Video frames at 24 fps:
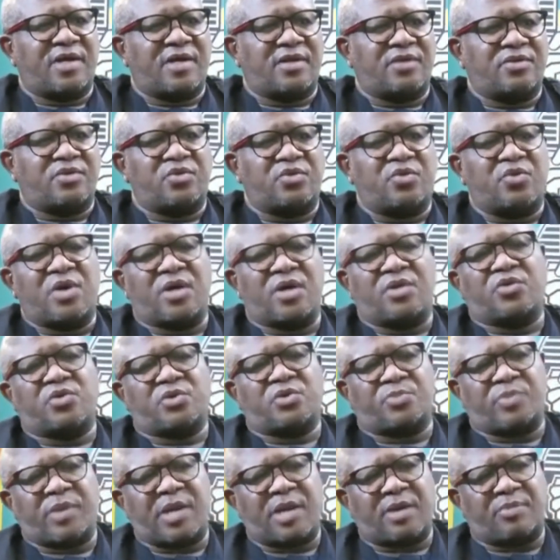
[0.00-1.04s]
Who are those
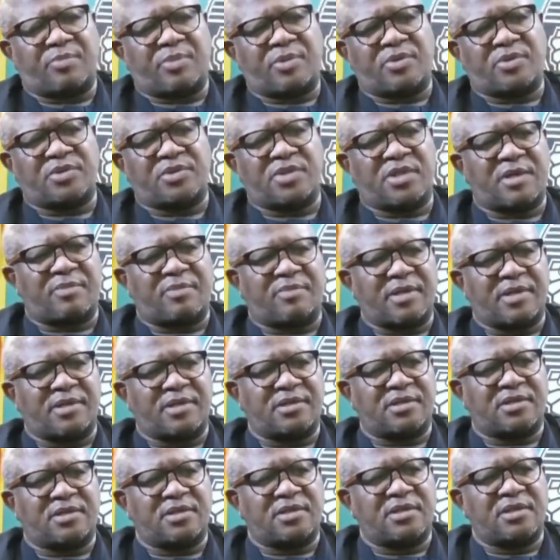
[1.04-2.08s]
black political
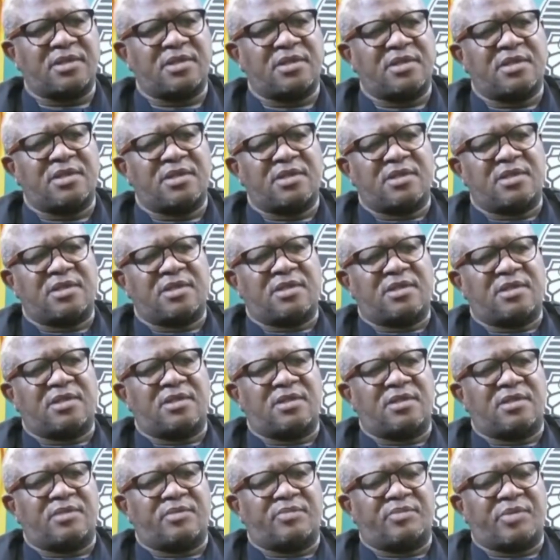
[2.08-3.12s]
parties?
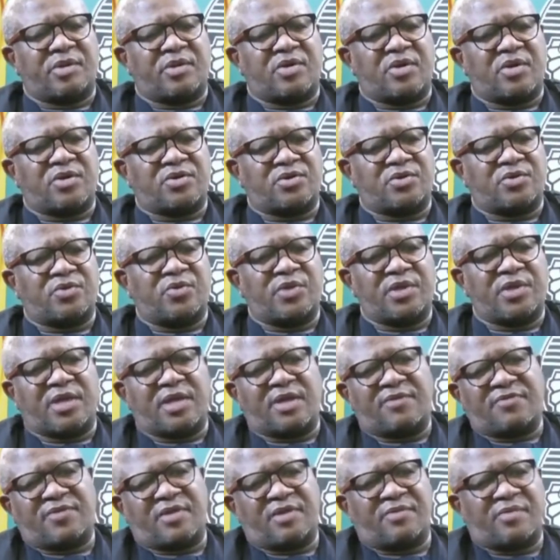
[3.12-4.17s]
Because we gave
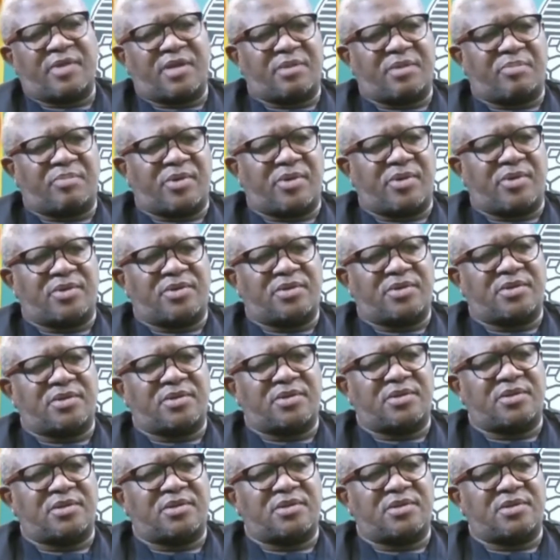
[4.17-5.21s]
them a report.
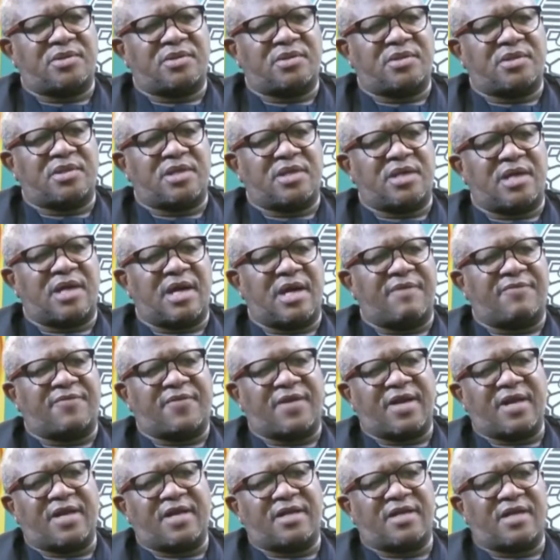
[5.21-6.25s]
After
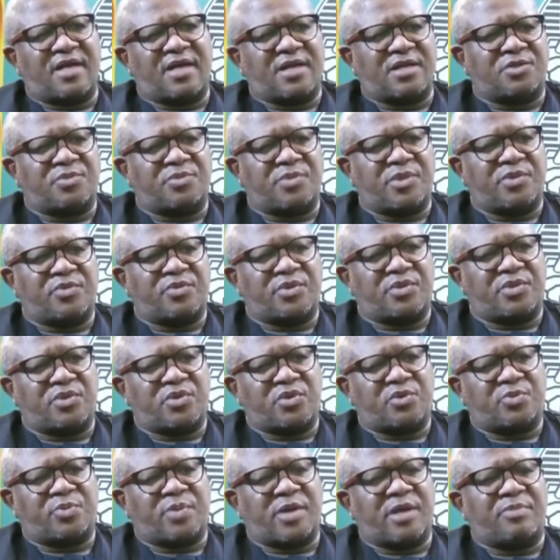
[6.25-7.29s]
engagement with those
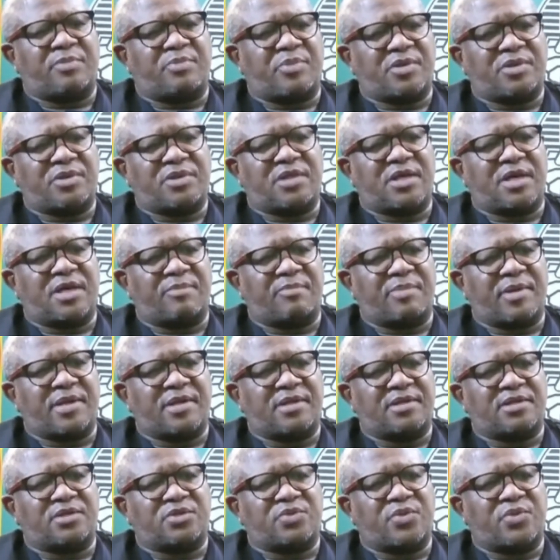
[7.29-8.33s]
black political
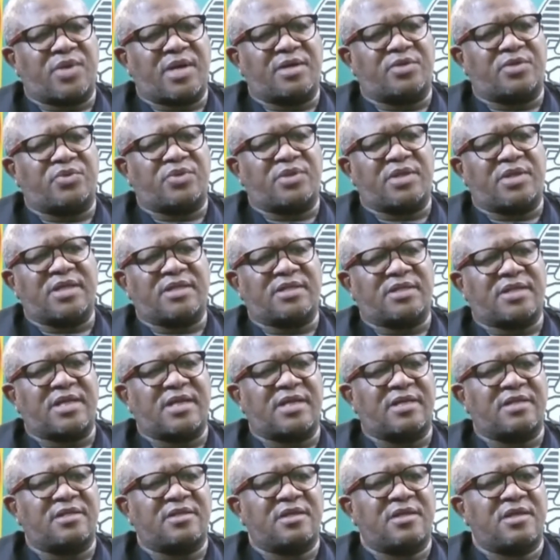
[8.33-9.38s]
parties, where do they stand?
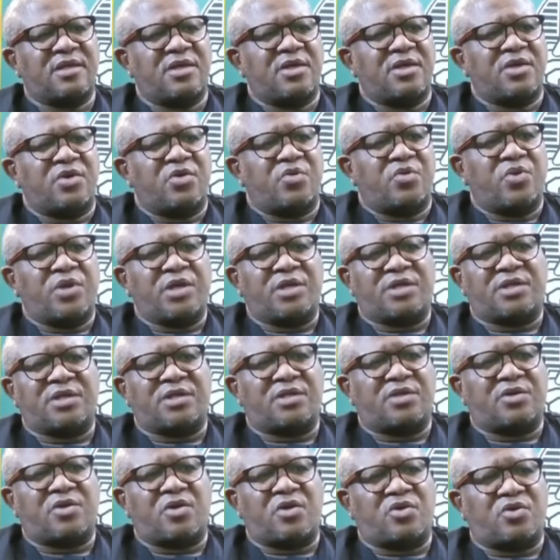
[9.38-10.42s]
We did
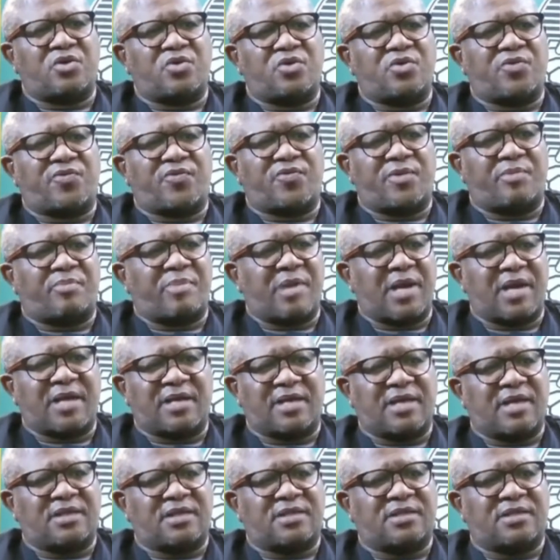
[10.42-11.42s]
not look for blackness.